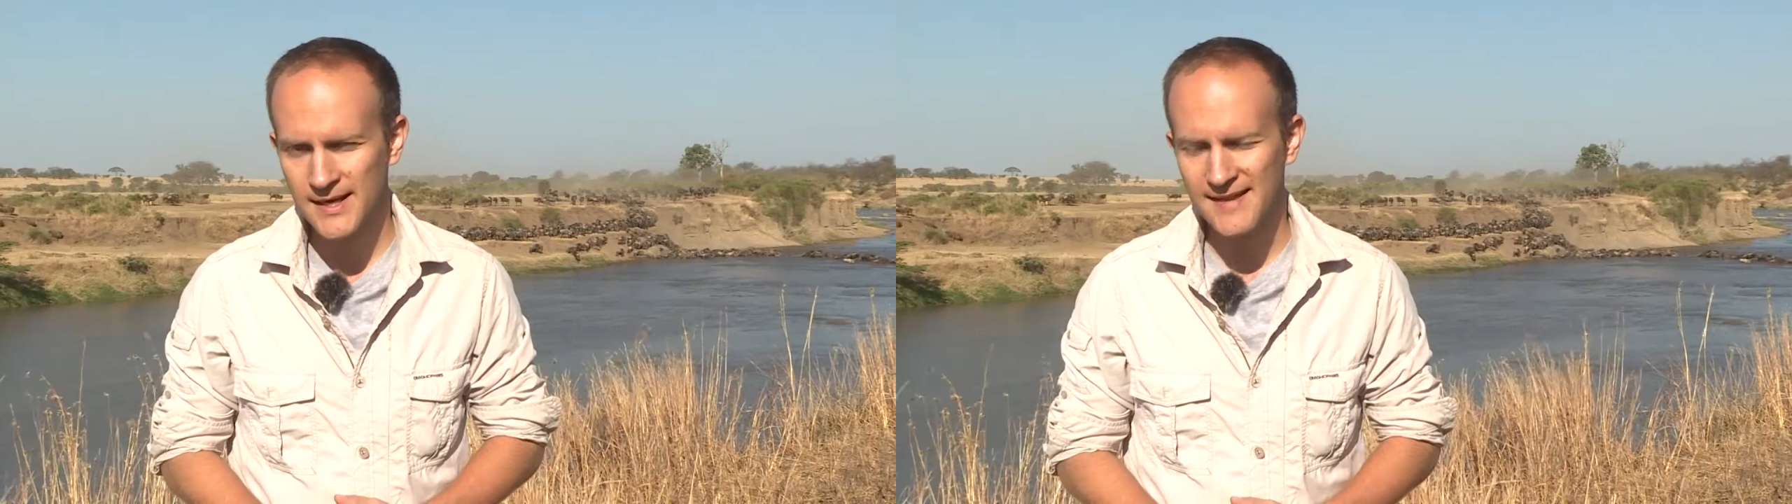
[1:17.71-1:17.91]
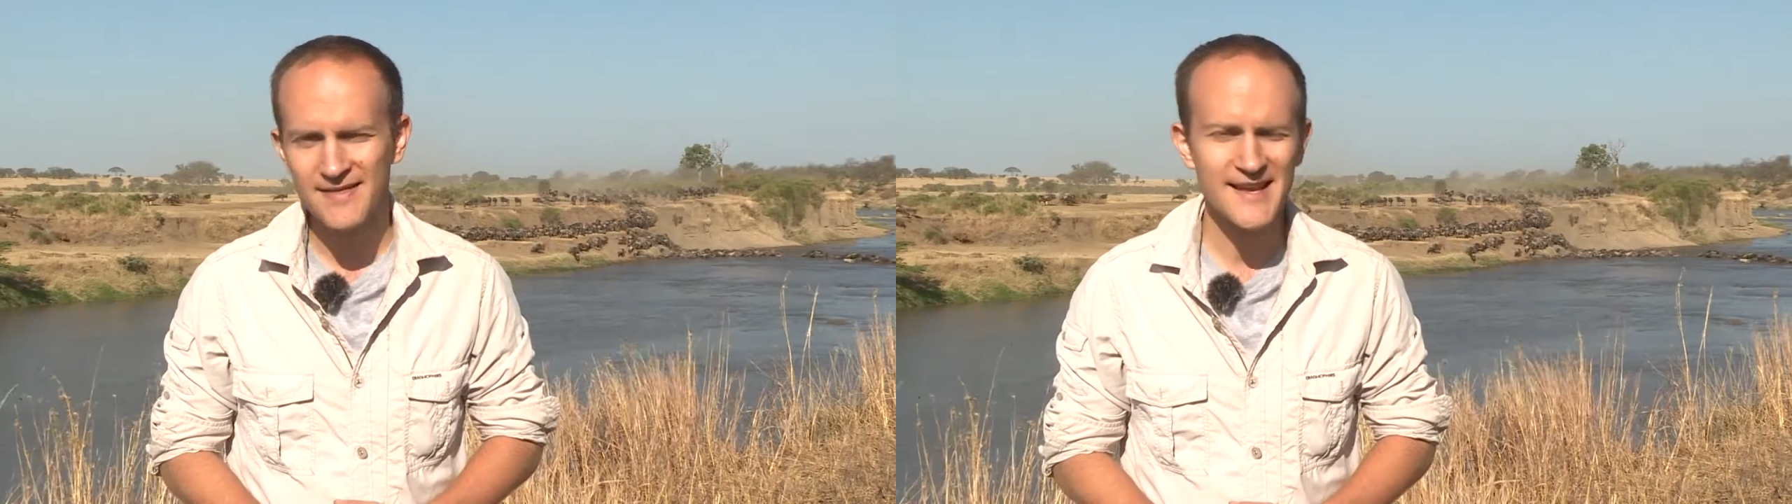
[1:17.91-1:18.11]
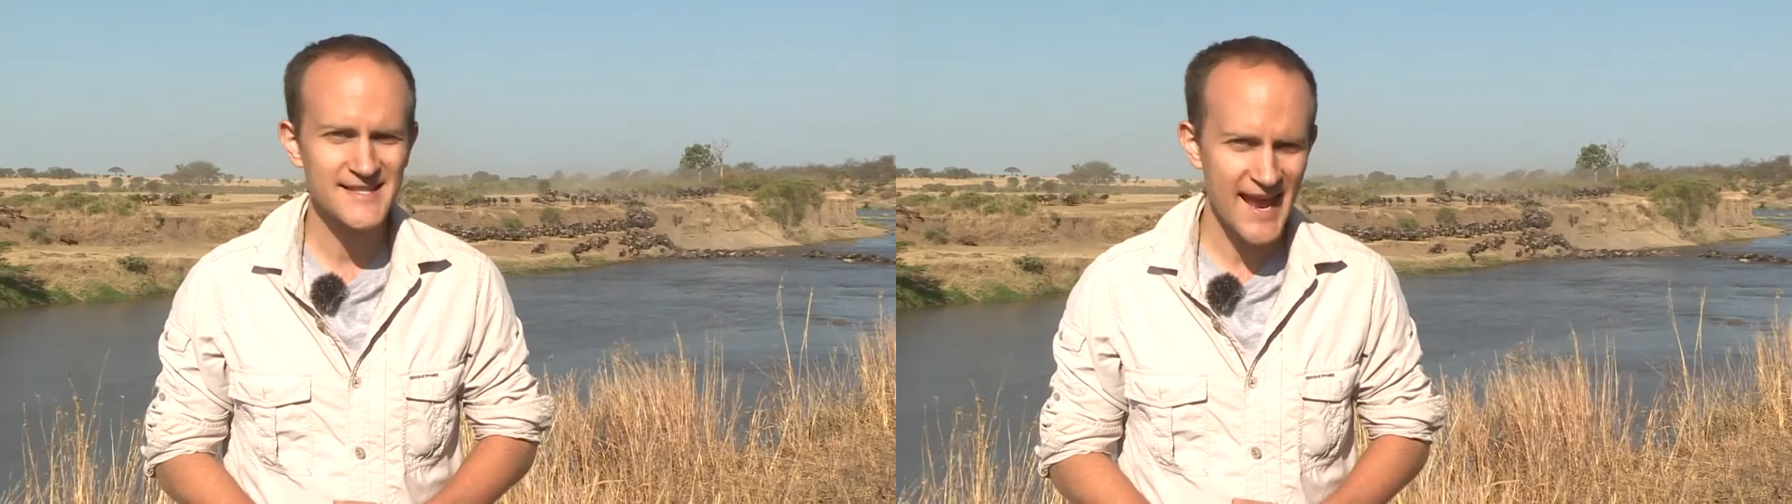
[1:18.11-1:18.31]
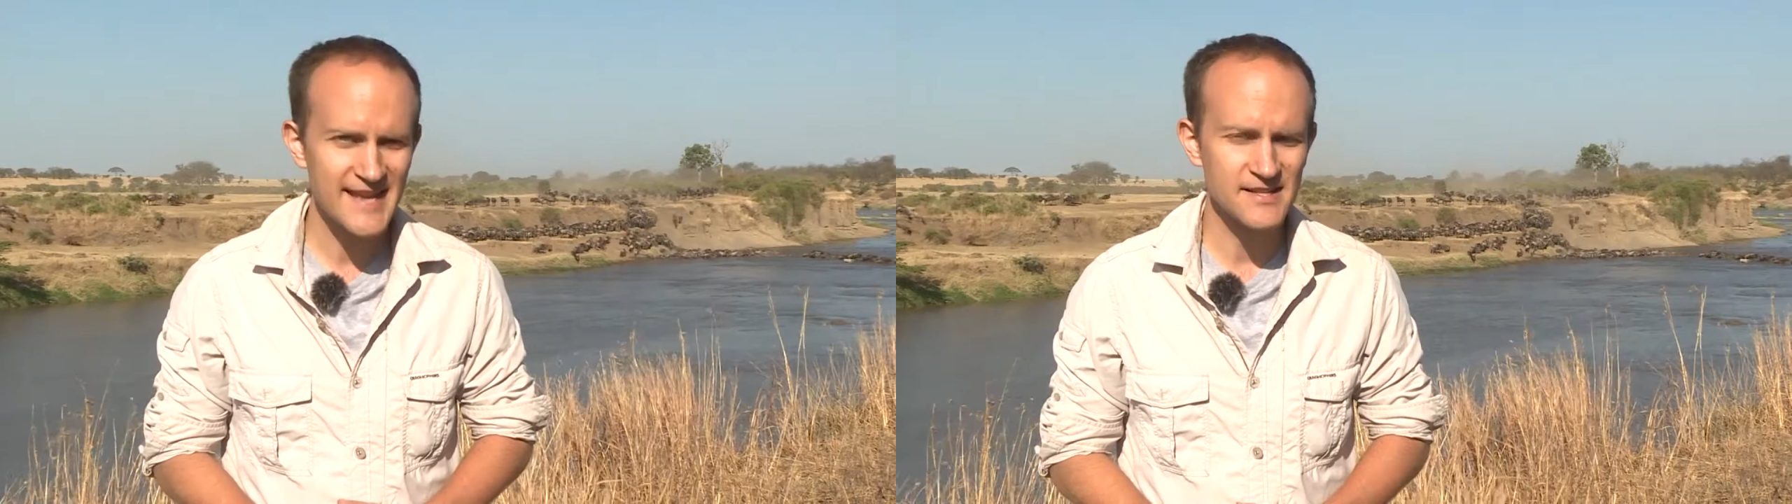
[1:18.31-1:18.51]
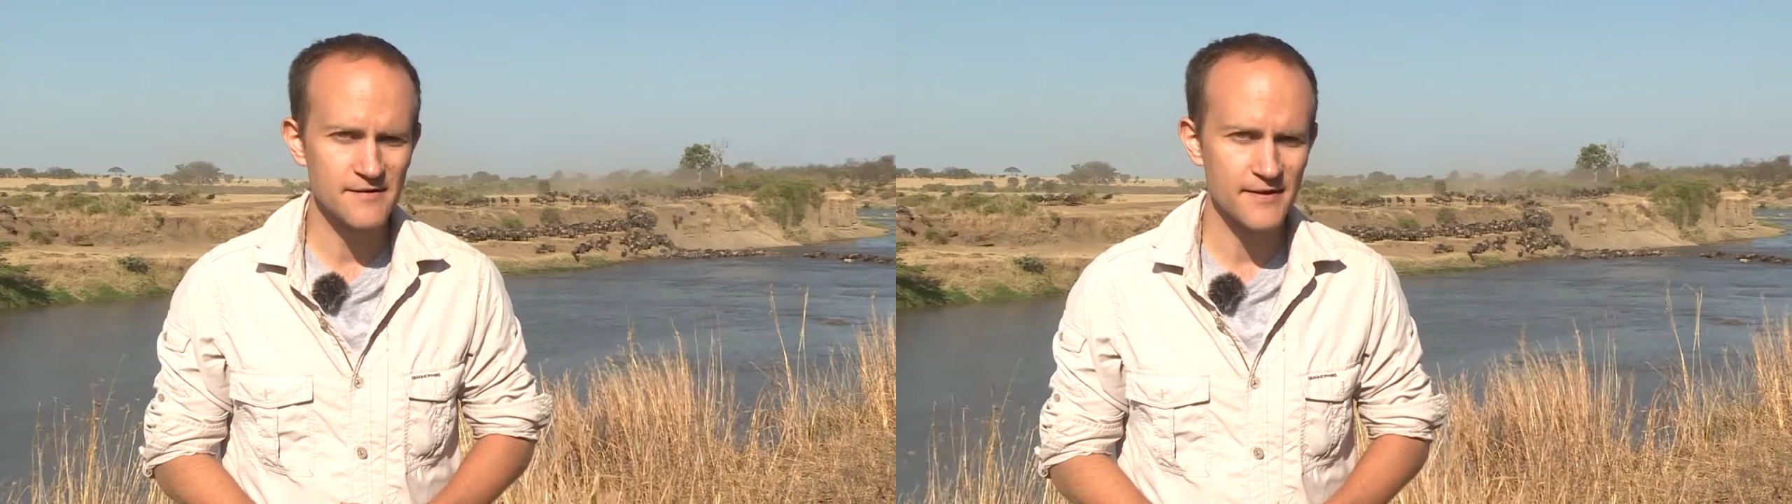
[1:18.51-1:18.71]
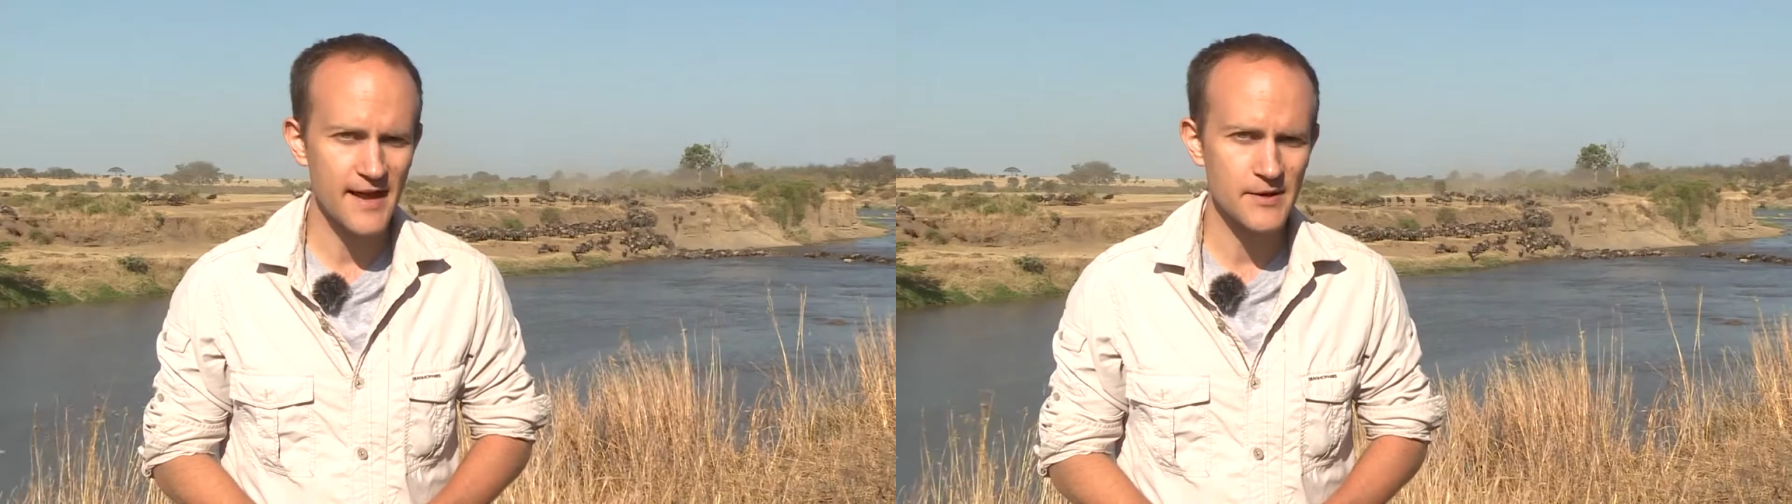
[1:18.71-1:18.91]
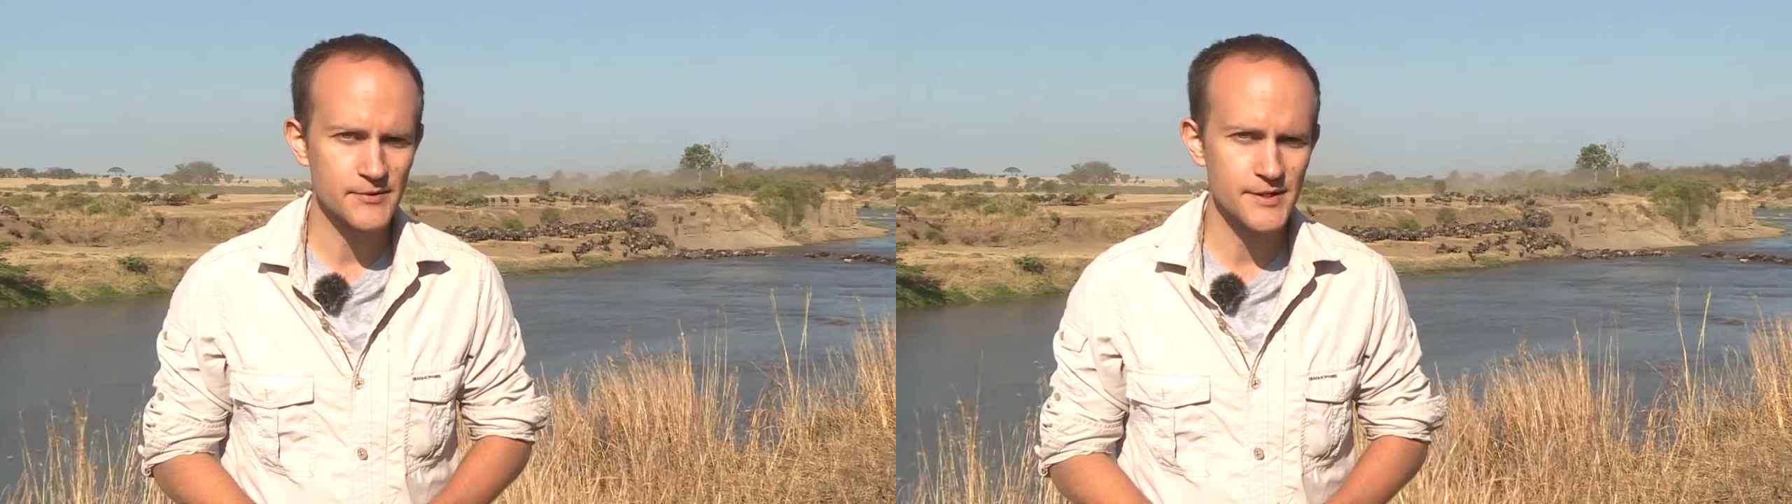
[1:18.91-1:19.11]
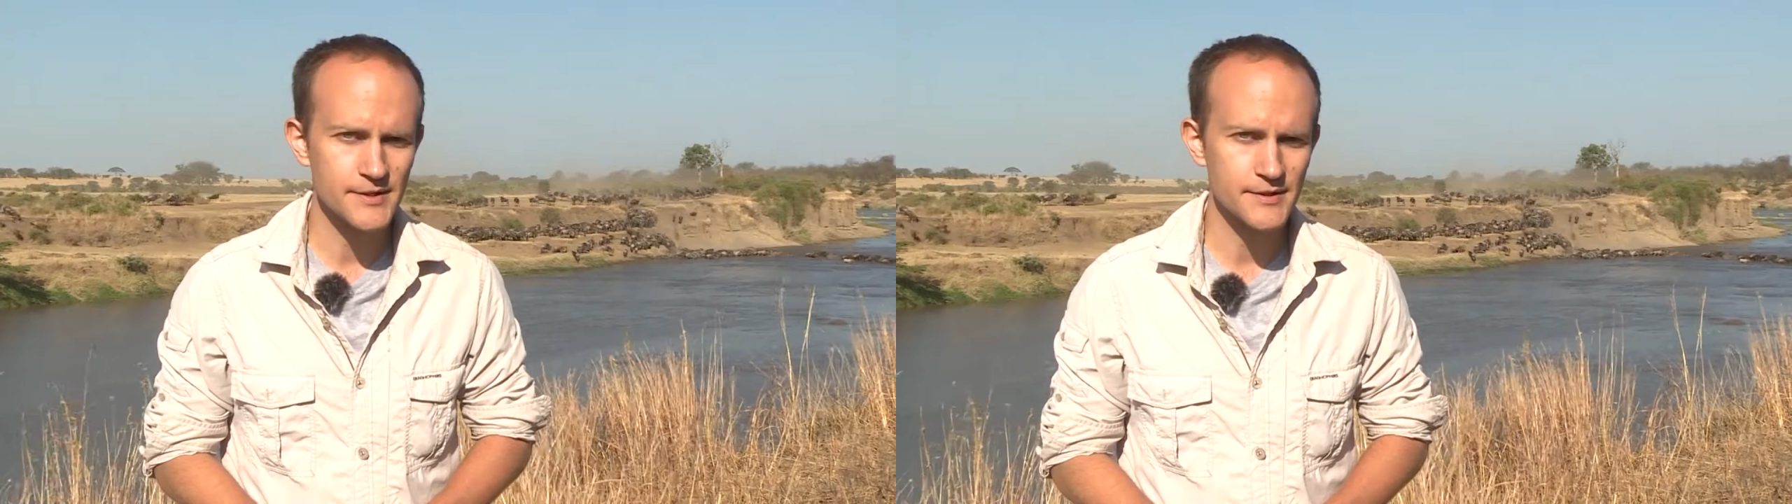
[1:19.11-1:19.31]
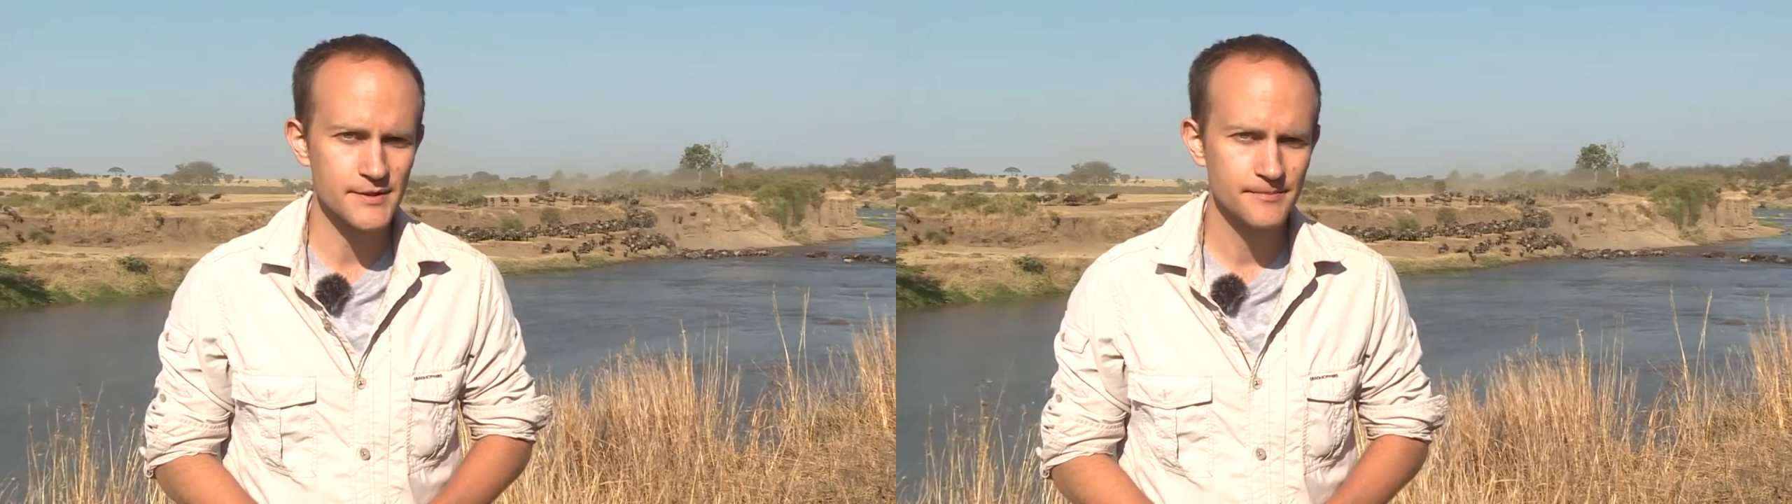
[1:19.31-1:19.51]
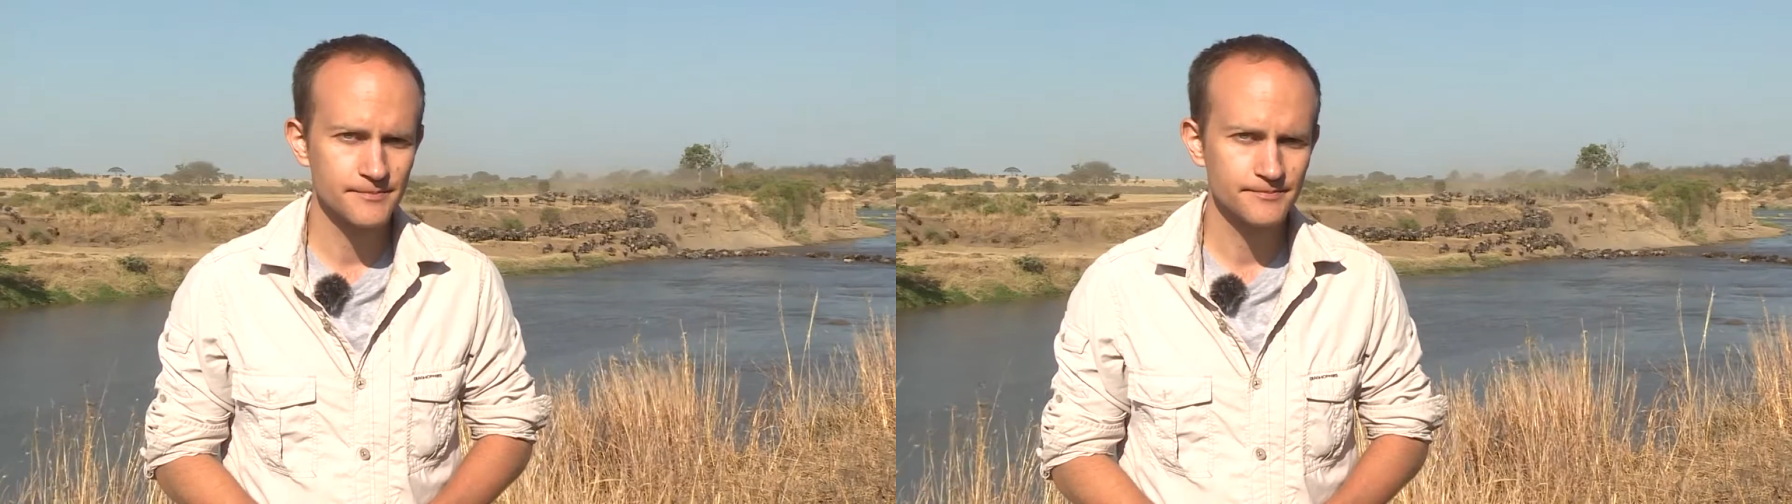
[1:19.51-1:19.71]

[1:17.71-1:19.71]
in their tens of thousands.